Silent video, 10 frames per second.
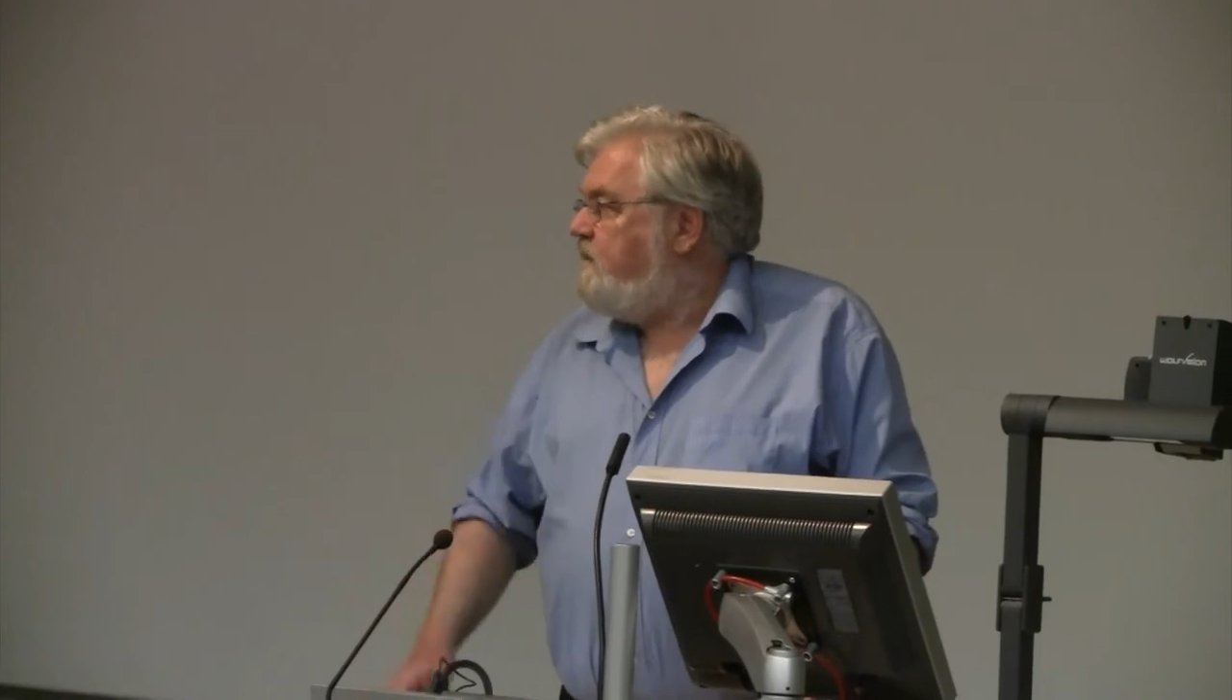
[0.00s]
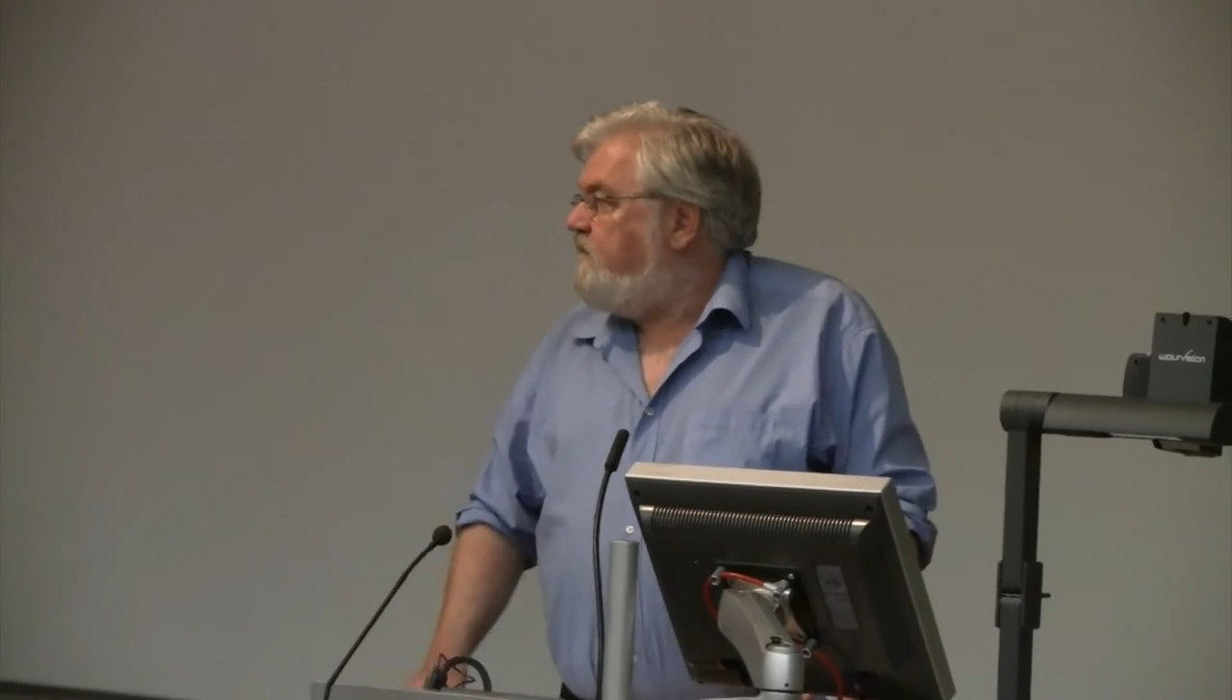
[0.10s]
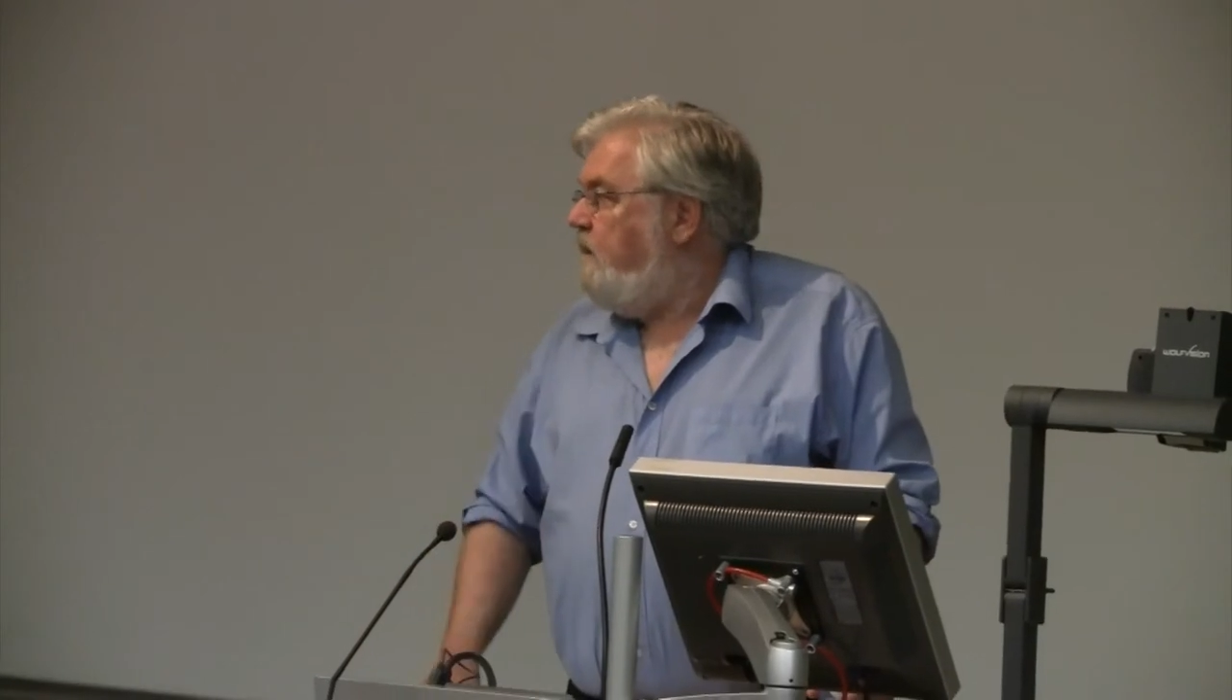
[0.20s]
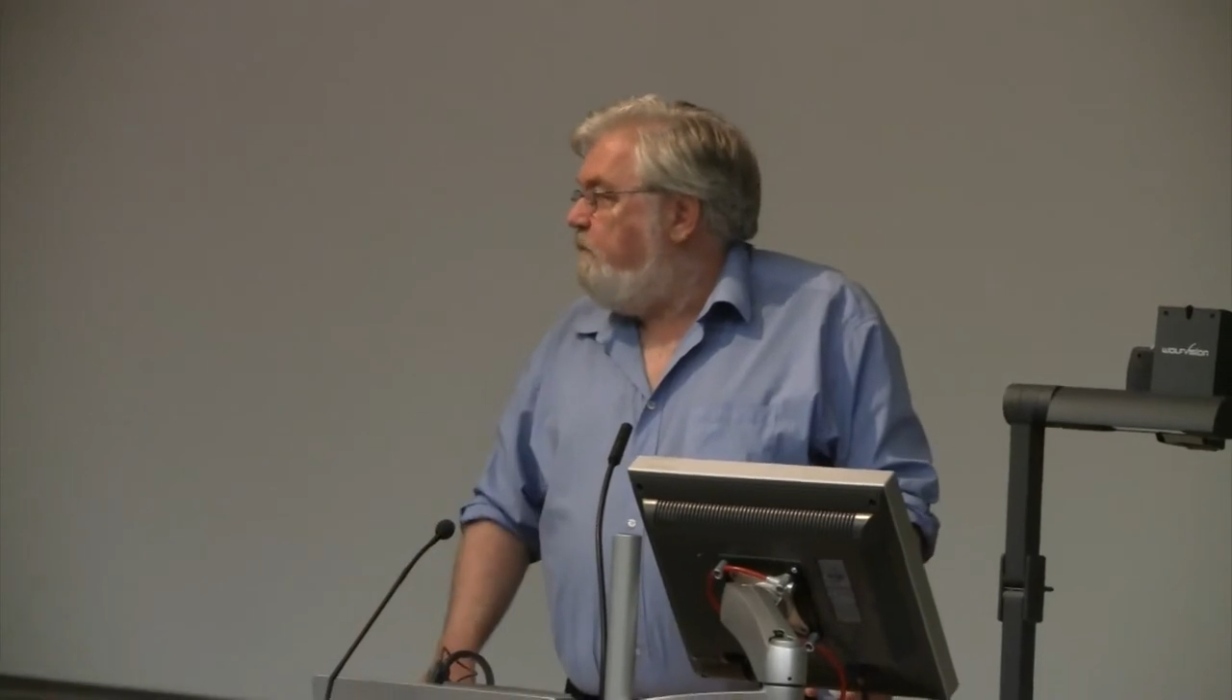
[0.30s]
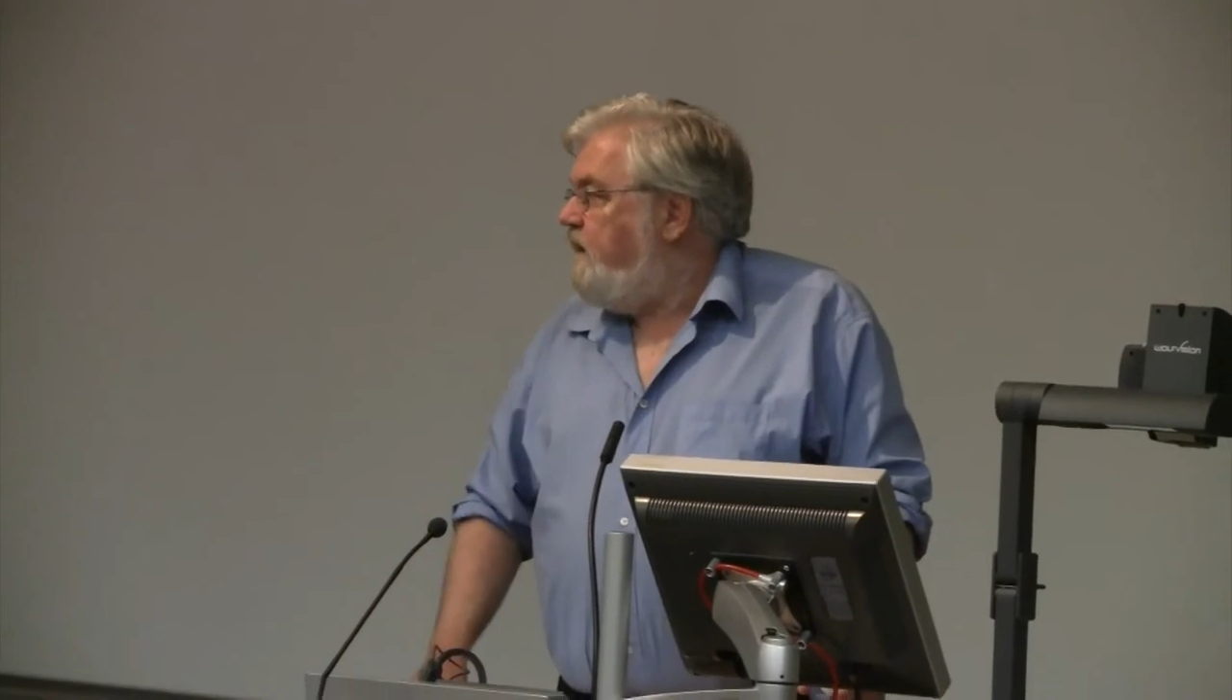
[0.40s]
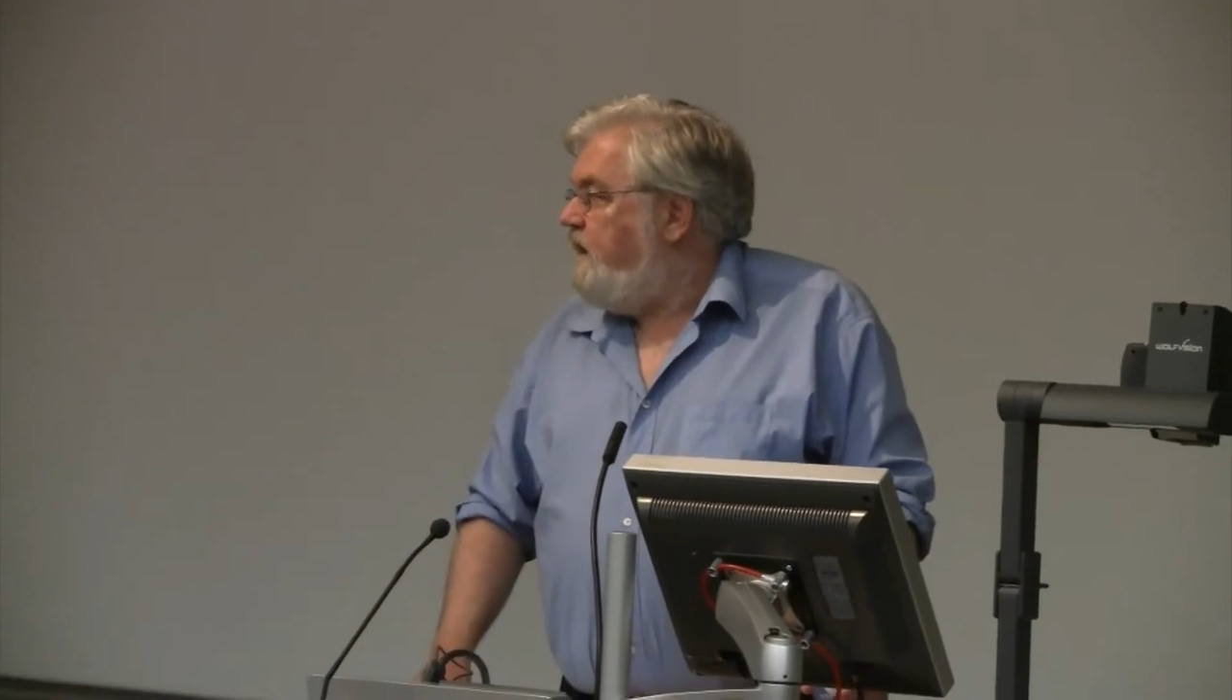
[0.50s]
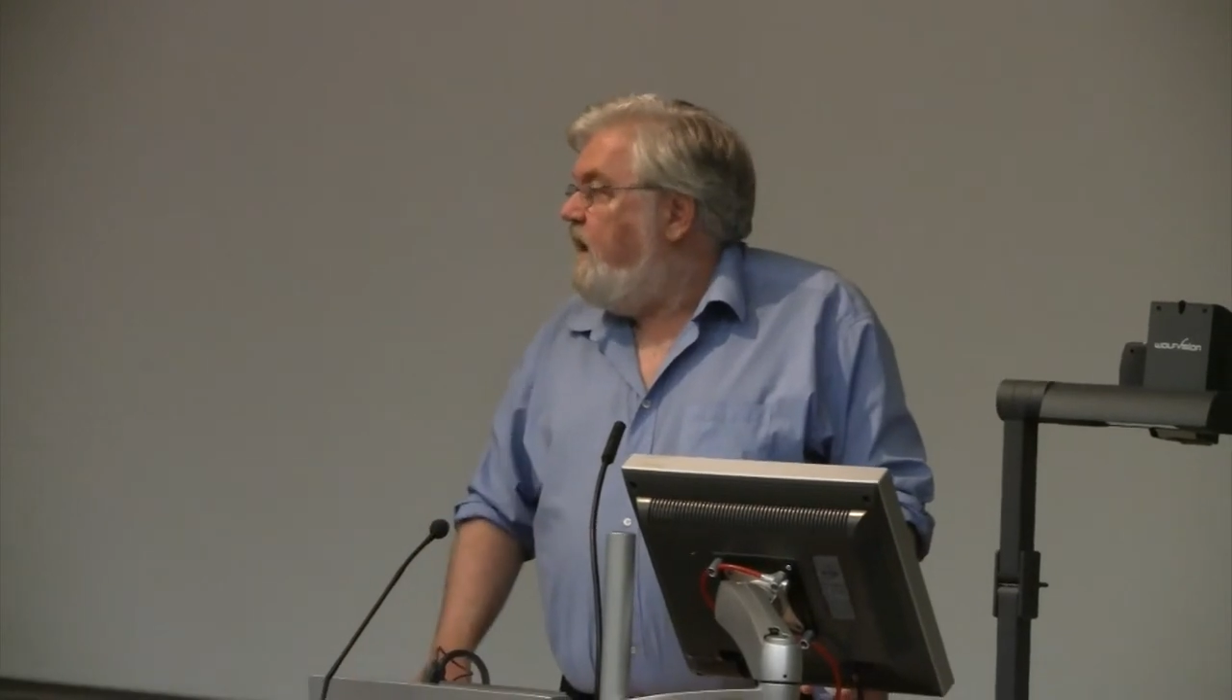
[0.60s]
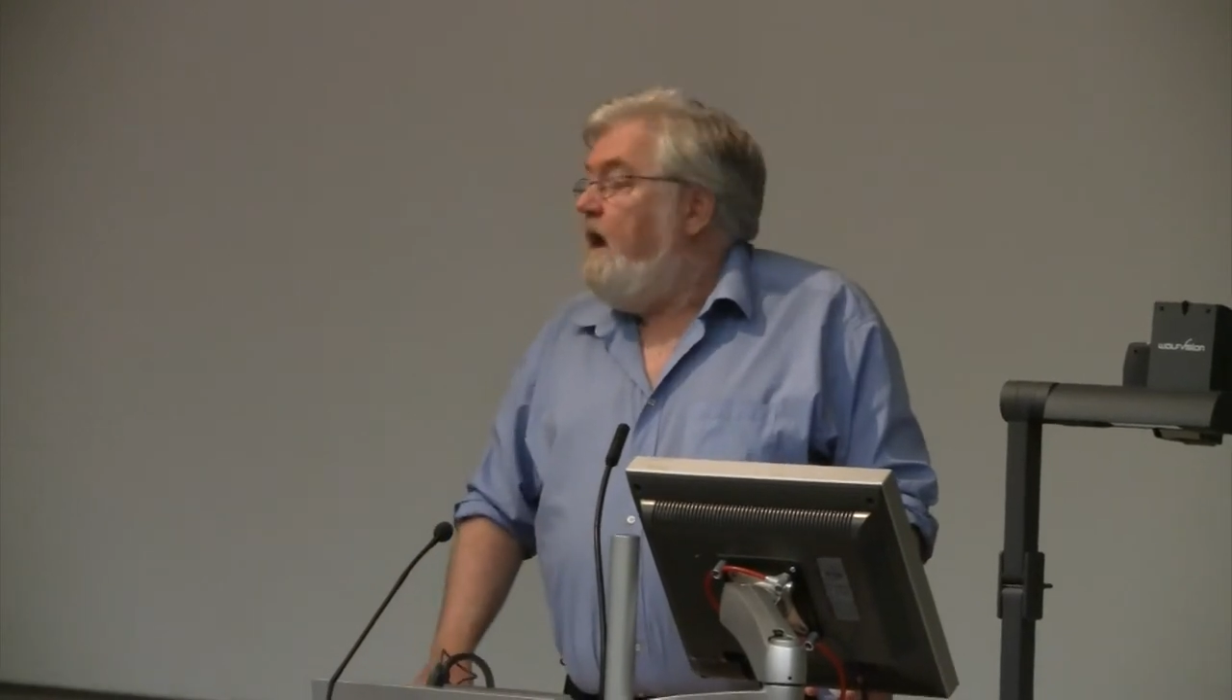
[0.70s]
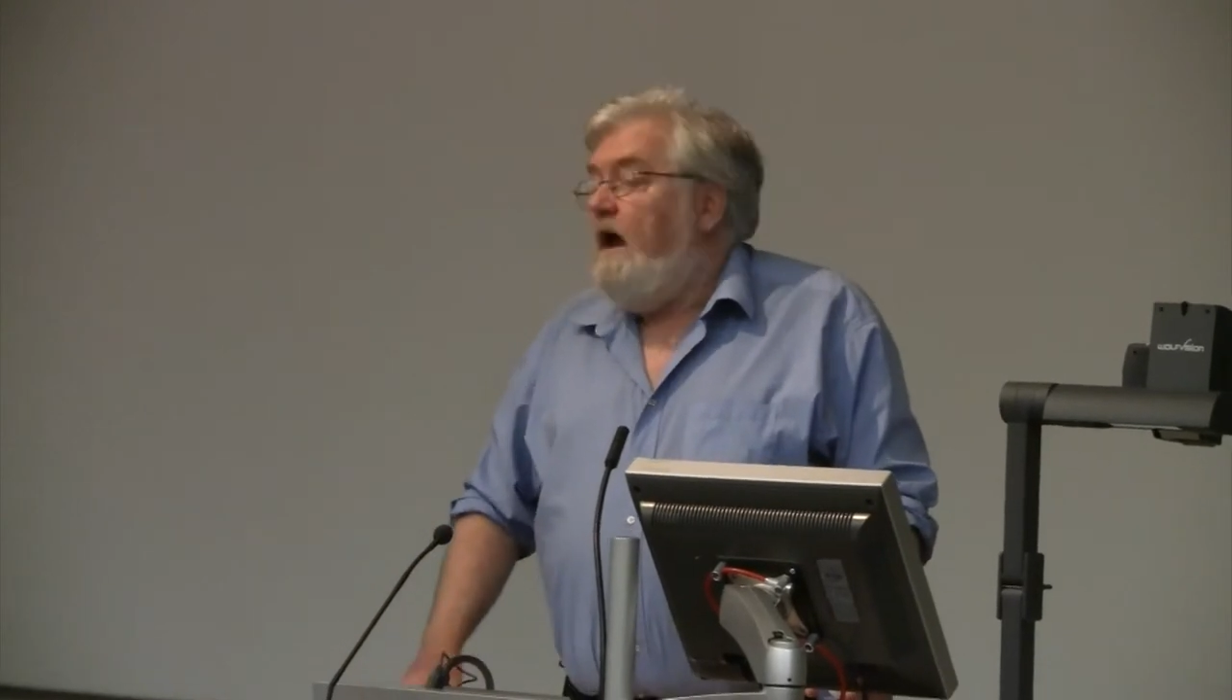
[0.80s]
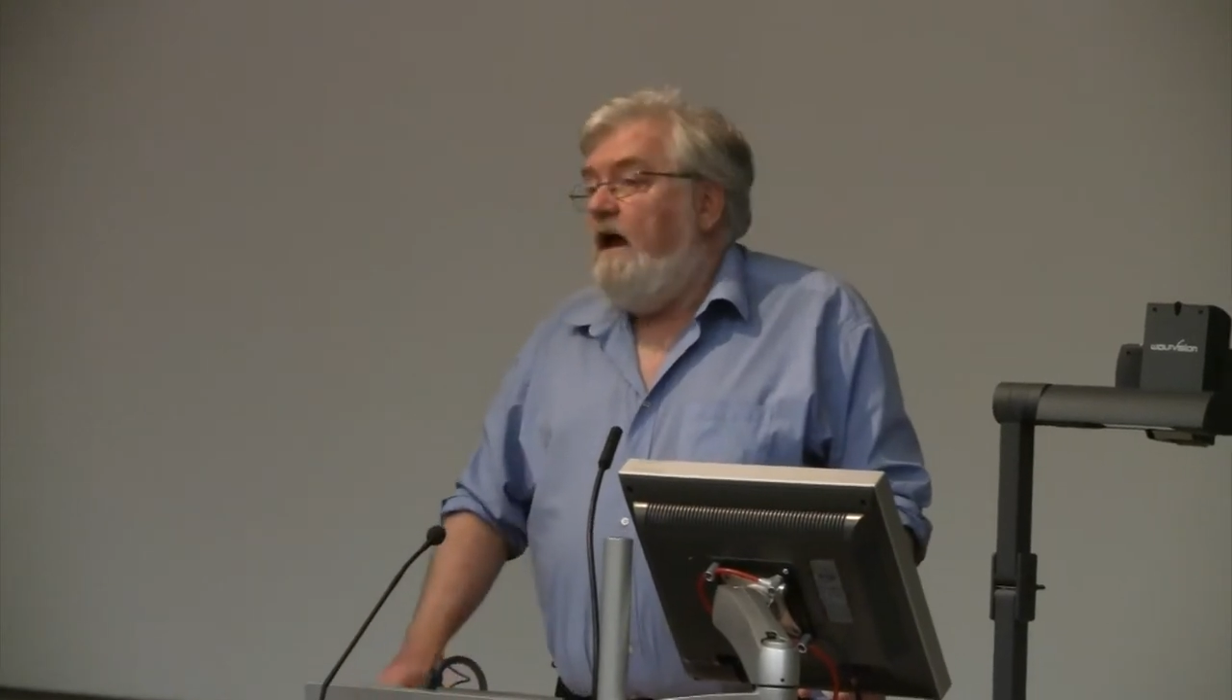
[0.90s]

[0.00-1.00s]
to somebody.